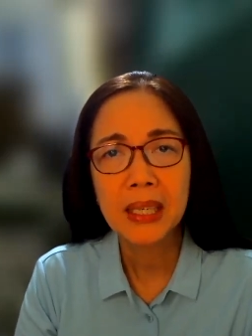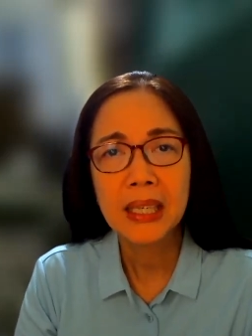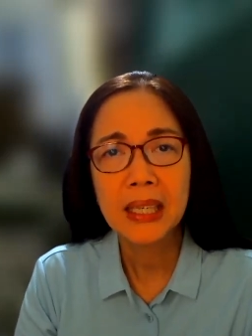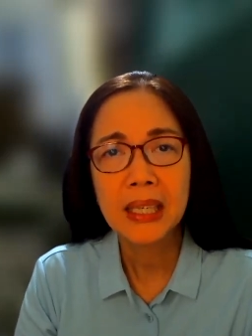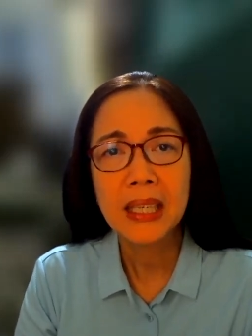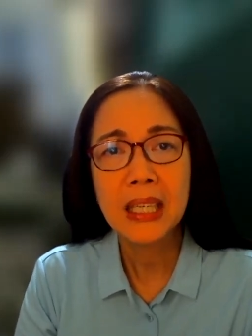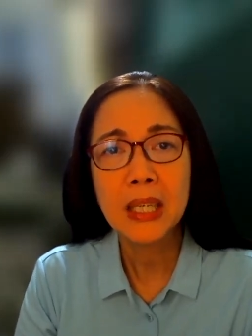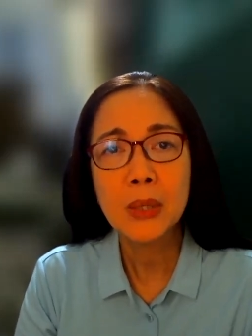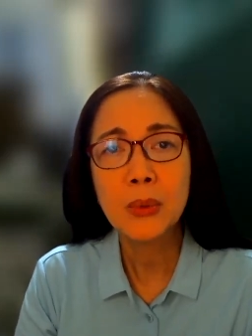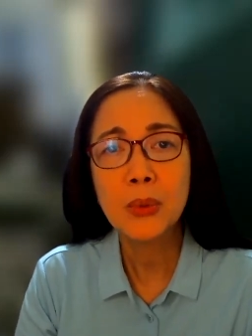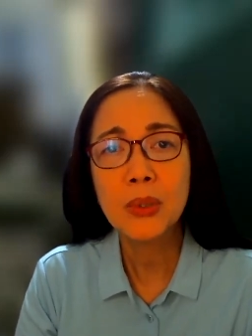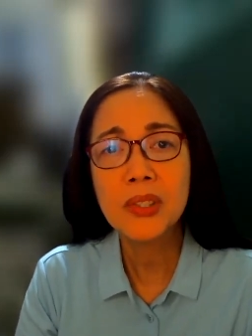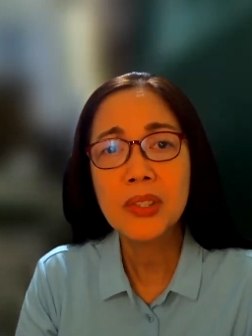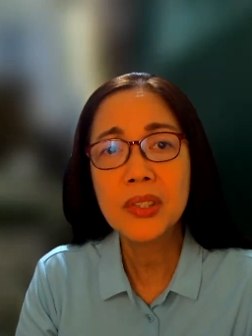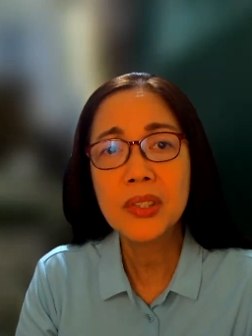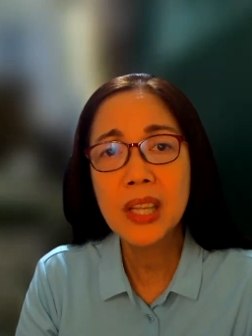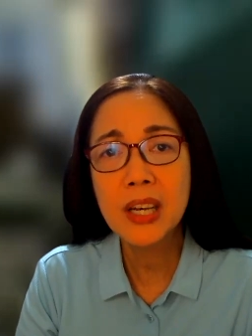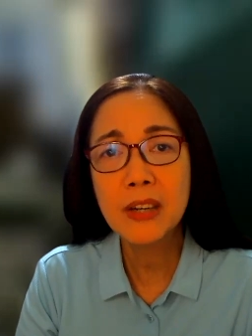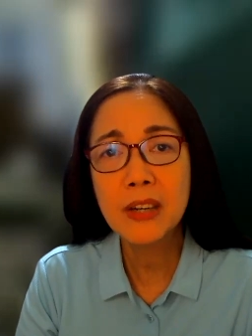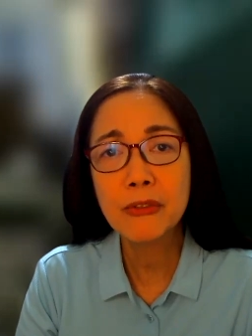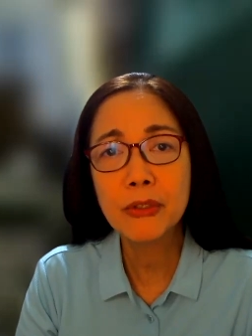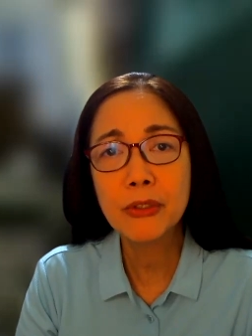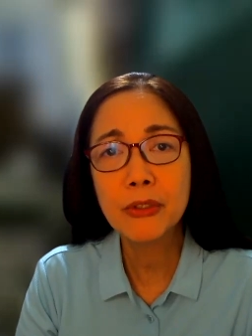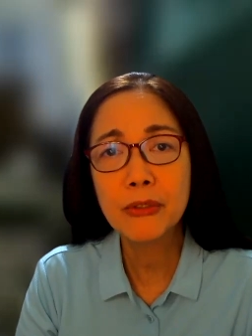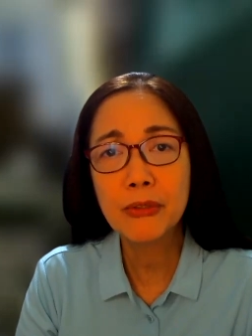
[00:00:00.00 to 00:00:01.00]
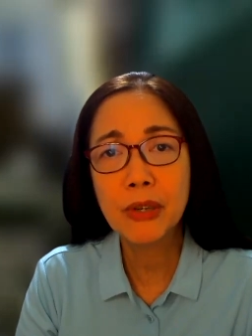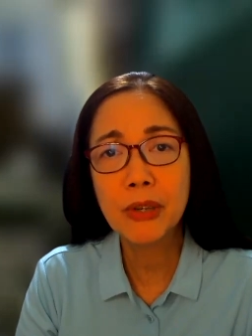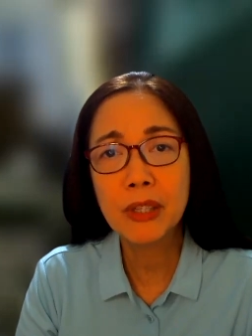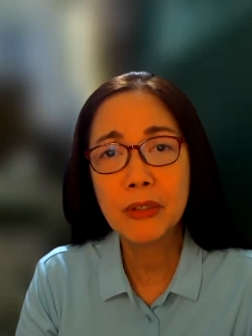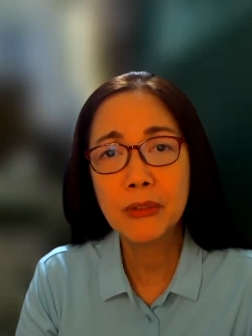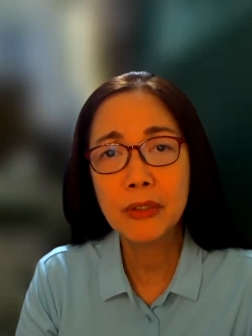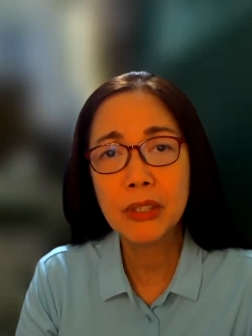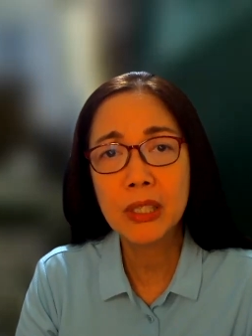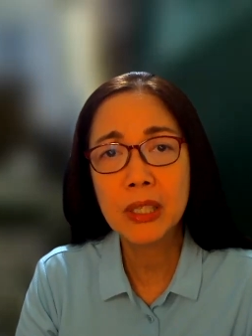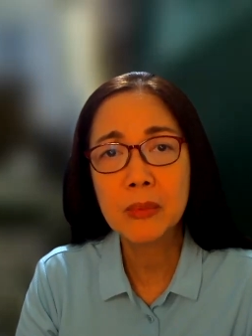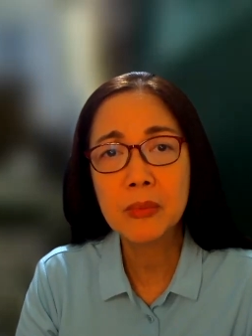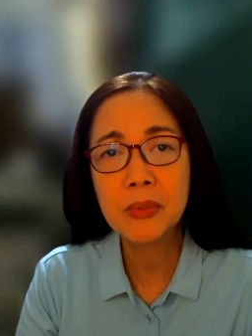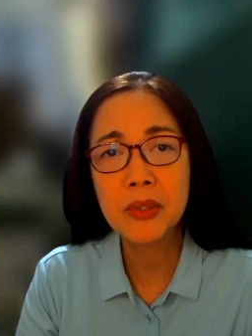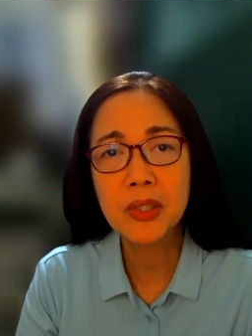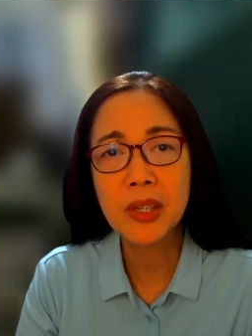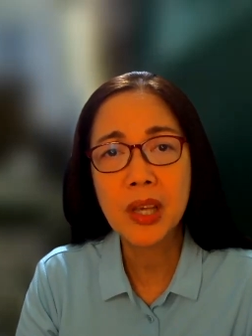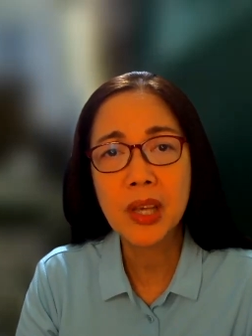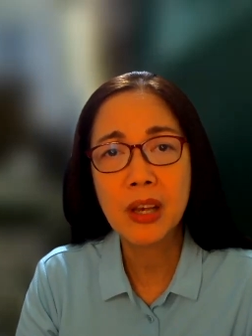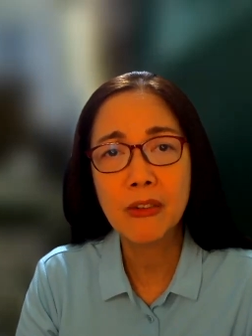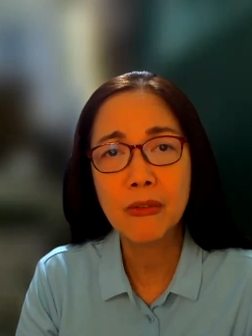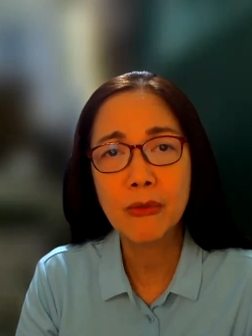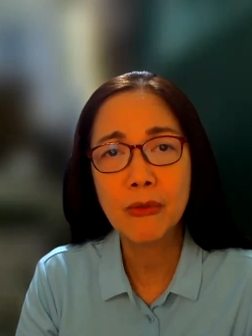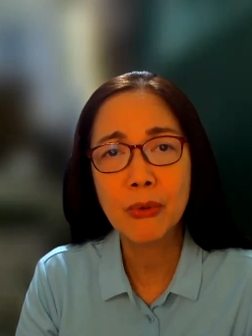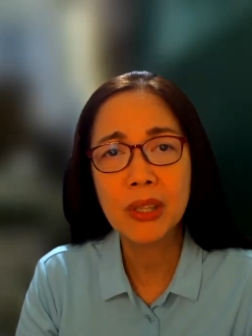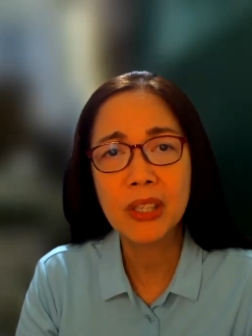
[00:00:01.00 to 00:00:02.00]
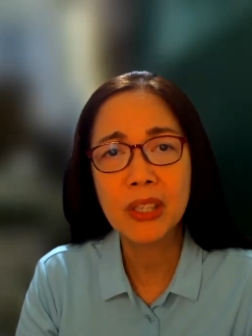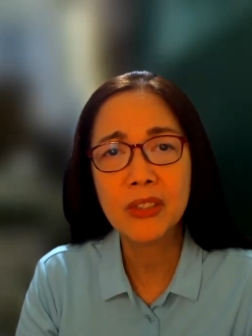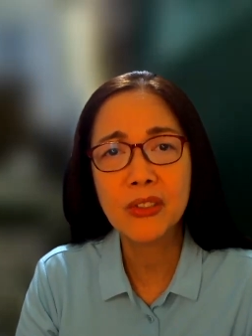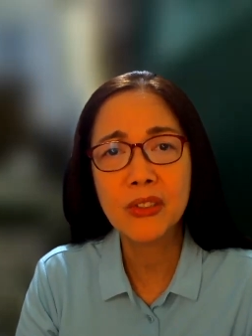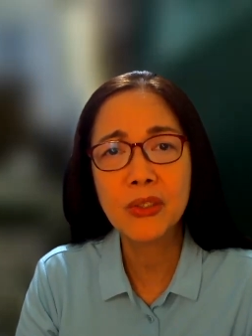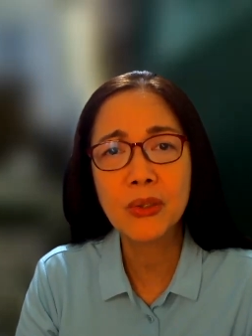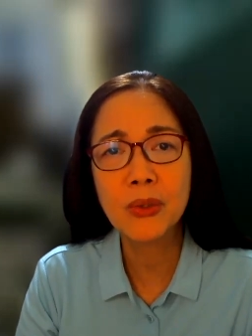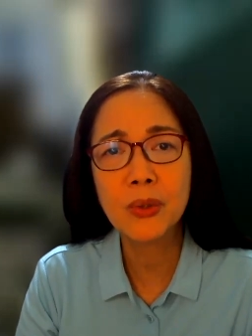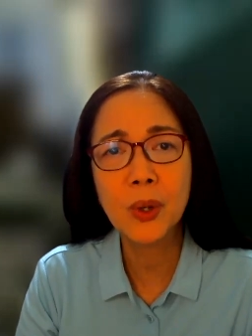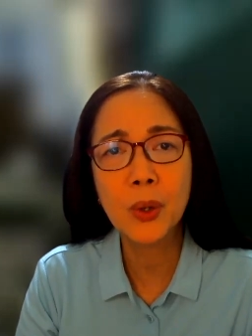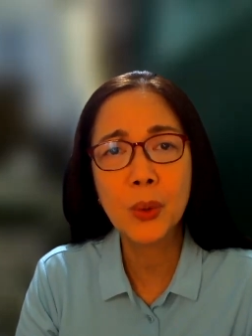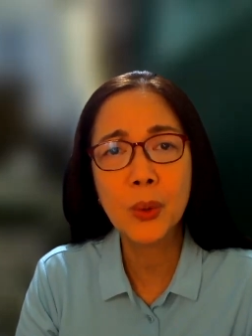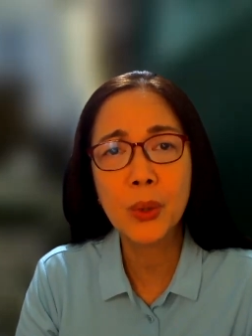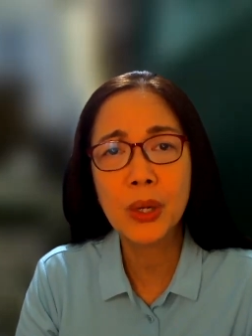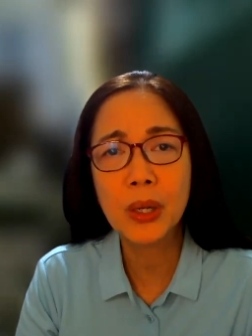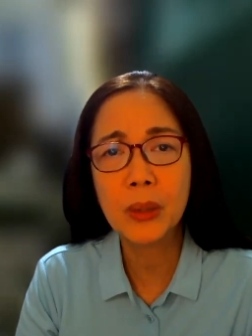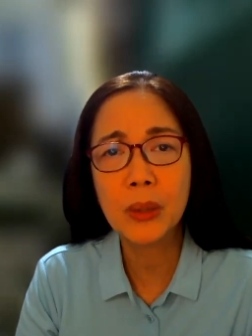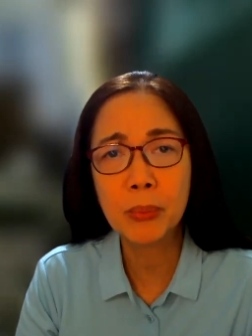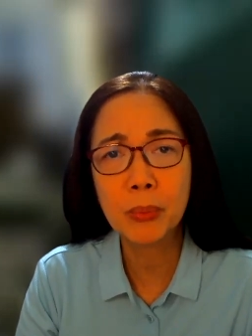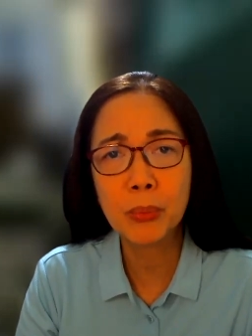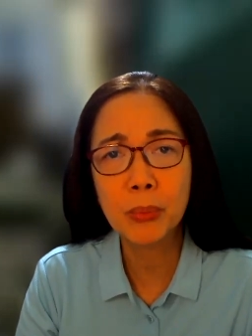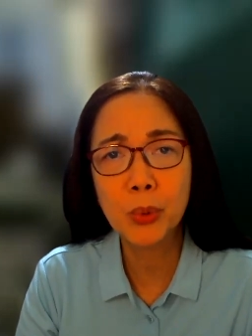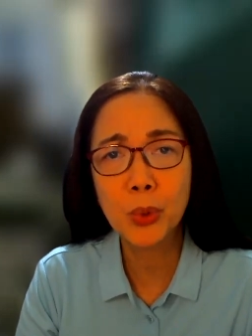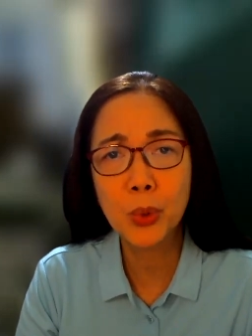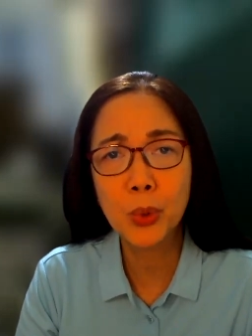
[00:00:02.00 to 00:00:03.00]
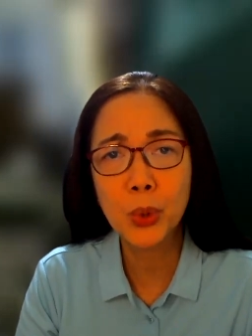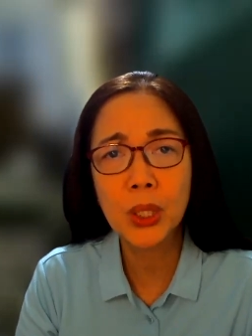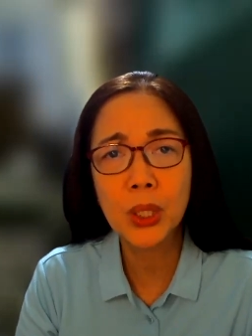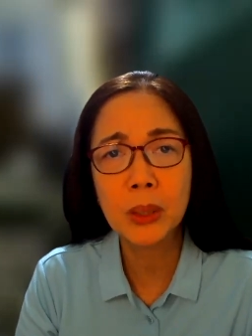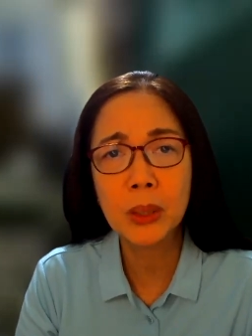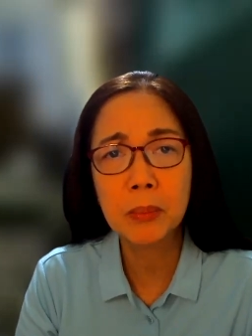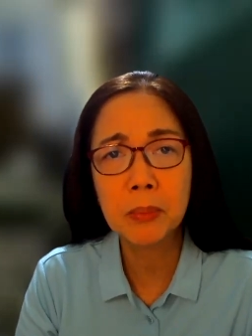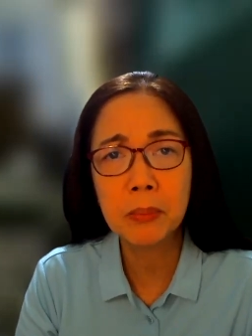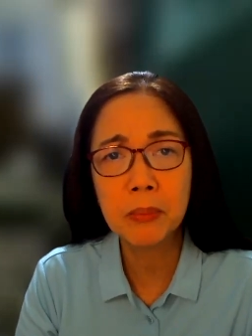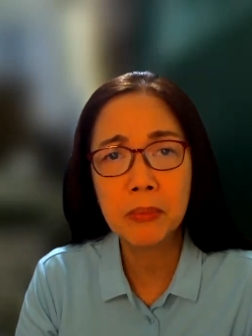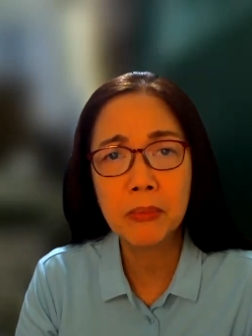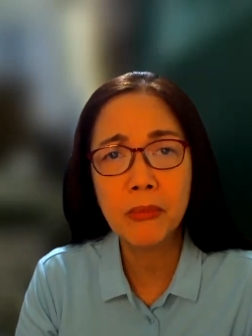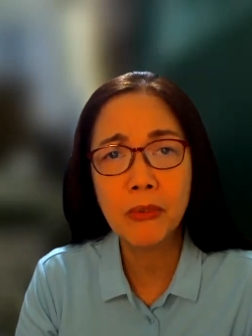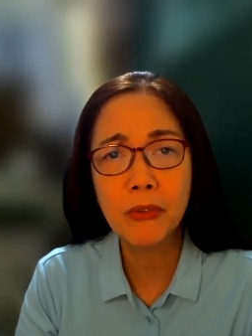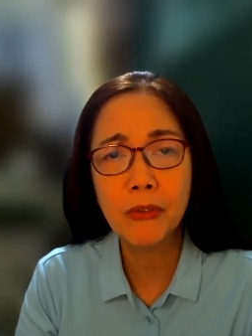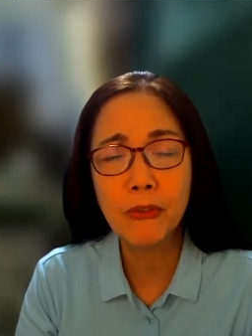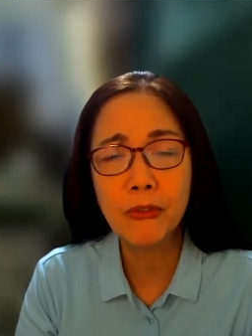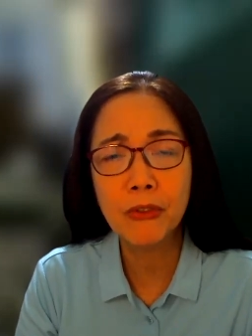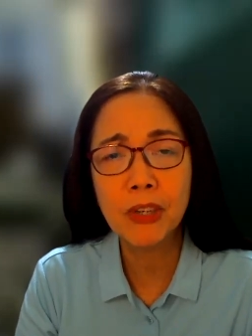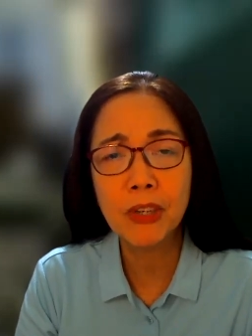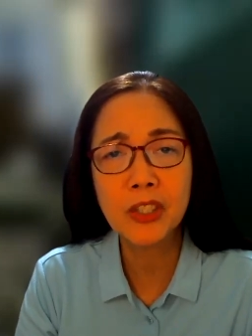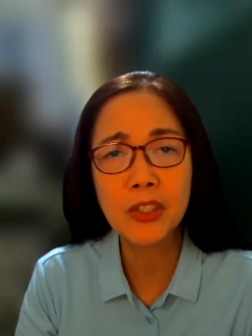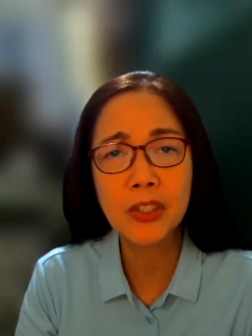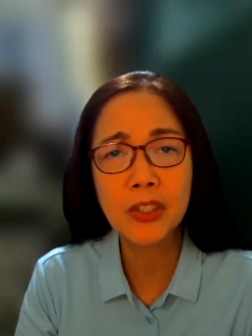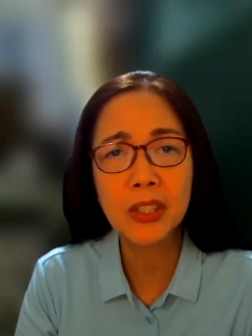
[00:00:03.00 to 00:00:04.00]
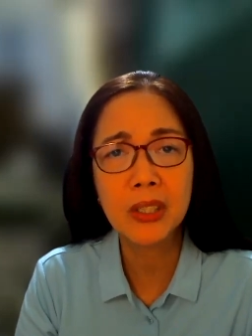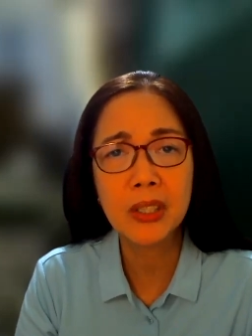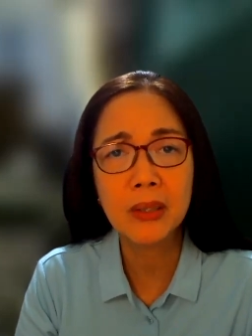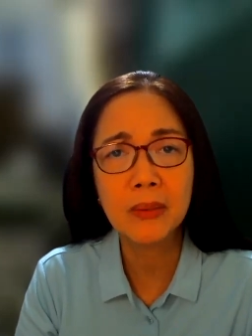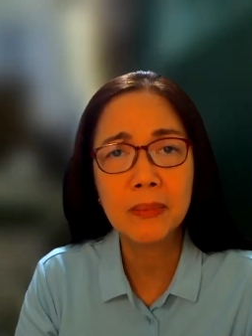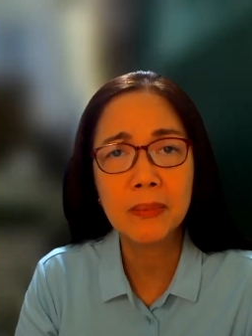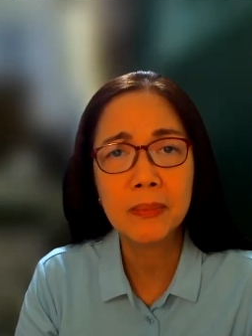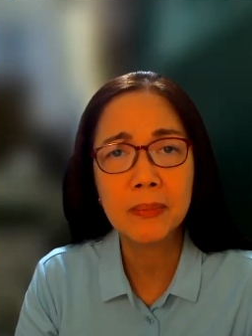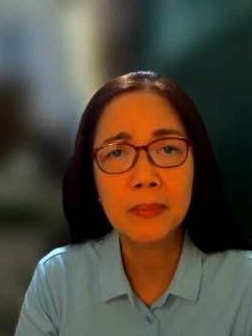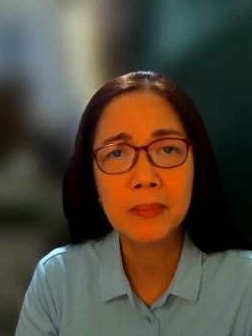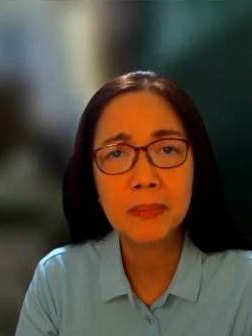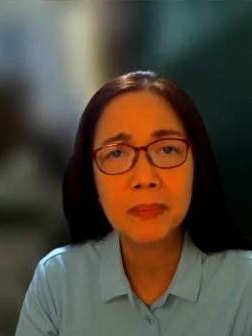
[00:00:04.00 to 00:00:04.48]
he was left to fend for himself with his growing poor vision.